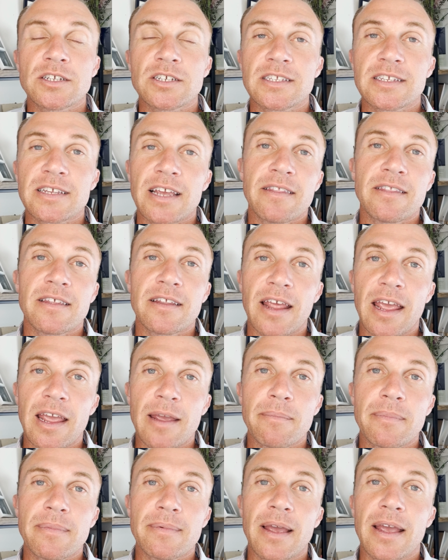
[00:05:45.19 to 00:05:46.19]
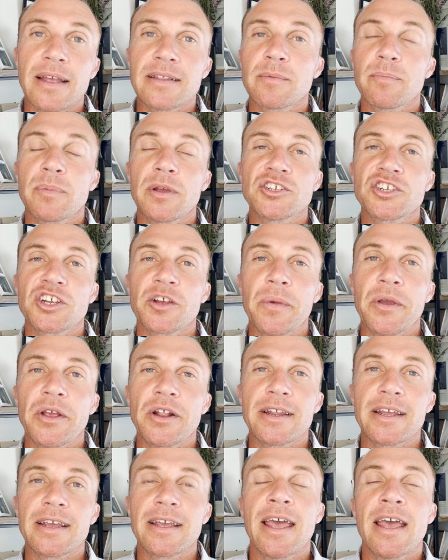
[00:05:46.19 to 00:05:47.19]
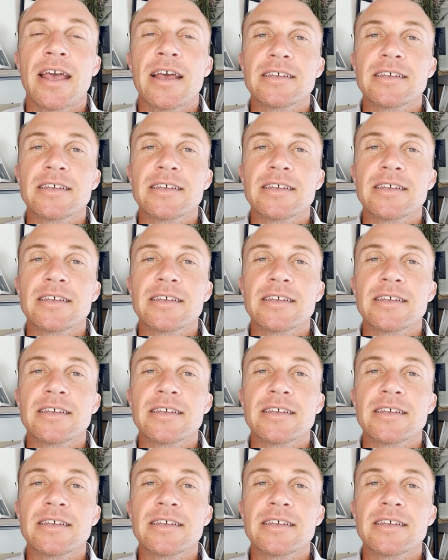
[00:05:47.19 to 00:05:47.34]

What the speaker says: It's in the name, it's a beach community.